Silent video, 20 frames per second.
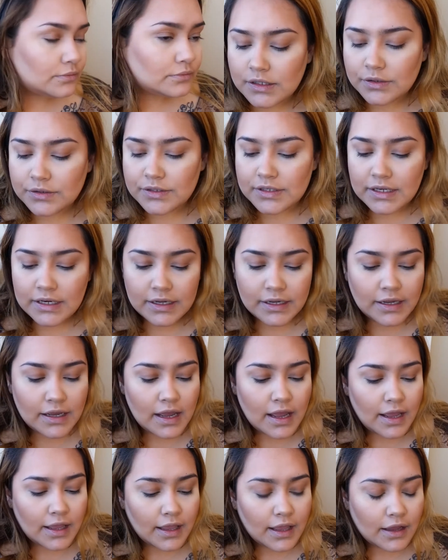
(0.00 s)
So today
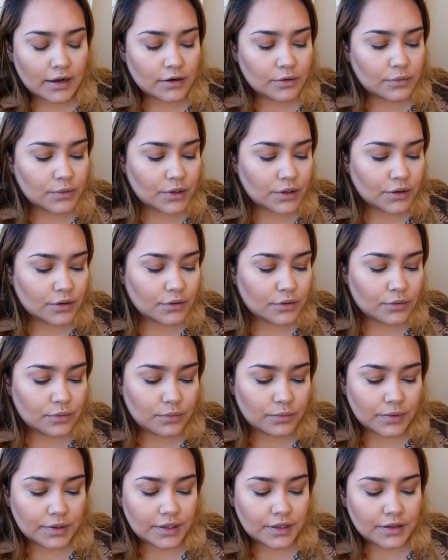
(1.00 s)
I kind of want to go
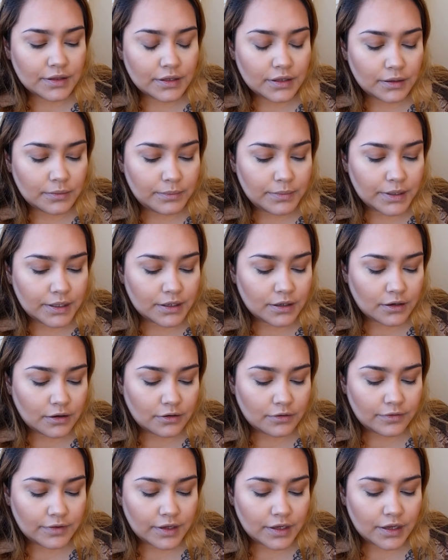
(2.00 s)
with a bit
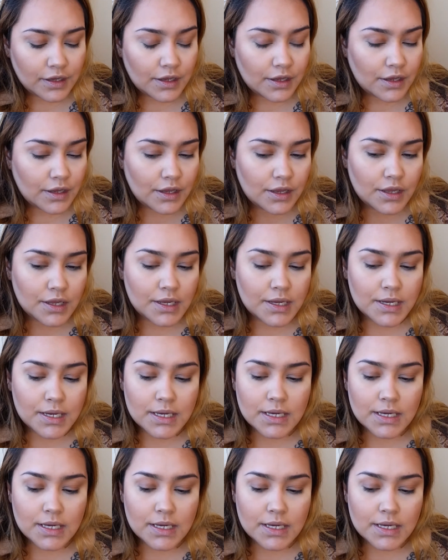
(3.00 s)
of a